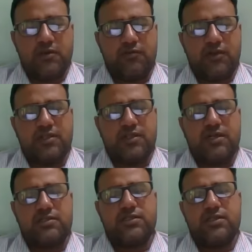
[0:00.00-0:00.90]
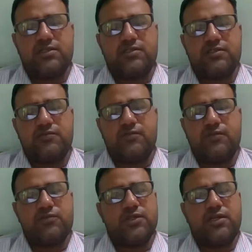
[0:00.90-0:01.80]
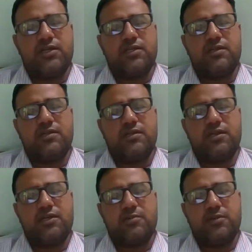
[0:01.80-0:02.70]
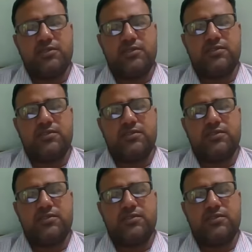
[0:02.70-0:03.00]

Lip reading: where the chance for genetic contamination